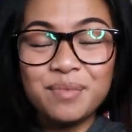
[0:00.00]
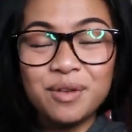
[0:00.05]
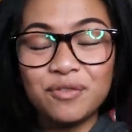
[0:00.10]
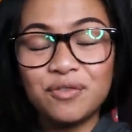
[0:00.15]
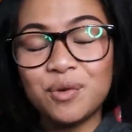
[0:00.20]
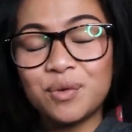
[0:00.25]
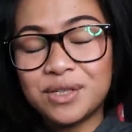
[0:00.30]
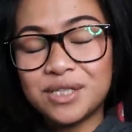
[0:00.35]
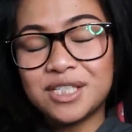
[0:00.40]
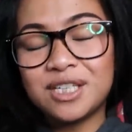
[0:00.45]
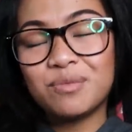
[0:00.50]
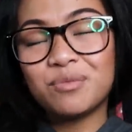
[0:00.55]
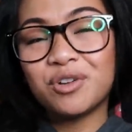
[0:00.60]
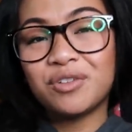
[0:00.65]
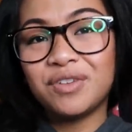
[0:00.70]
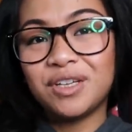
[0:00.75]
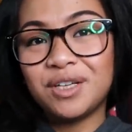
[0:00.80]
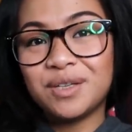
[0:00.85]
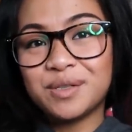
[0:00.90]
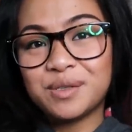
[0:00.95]
If you want to see more
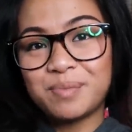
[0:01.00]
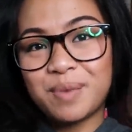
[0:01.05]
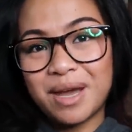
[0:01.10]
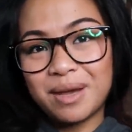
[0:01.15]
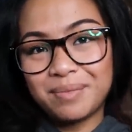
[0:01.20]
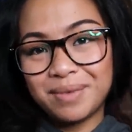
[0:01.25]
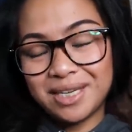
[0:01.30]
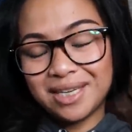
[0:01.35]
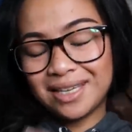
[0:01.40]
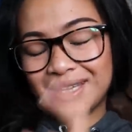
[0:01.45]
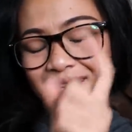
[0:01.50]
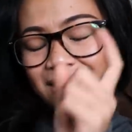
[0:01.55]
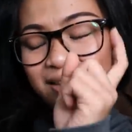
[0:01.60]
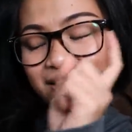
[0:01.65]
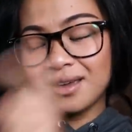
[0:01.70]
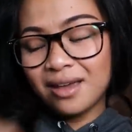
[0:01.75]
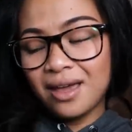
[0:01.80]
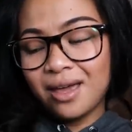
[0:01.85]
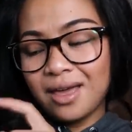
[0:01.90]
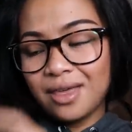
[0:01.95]
videos by me,
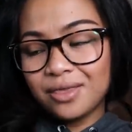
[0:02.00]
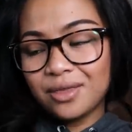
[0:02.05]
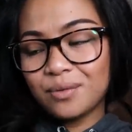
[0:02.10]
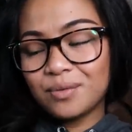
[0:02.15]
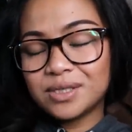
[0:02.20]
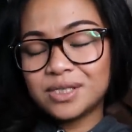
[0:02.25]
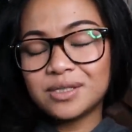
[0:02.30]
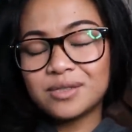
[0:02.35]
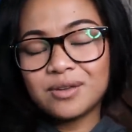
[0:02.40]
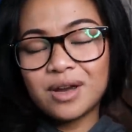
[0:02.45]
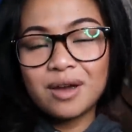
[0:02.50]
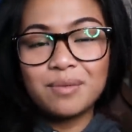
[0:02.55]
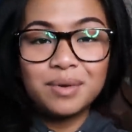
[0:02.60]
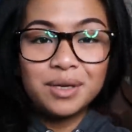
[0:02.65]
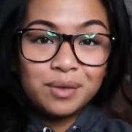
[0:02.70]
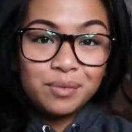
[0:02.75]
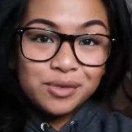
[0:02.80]
click the subscribe button.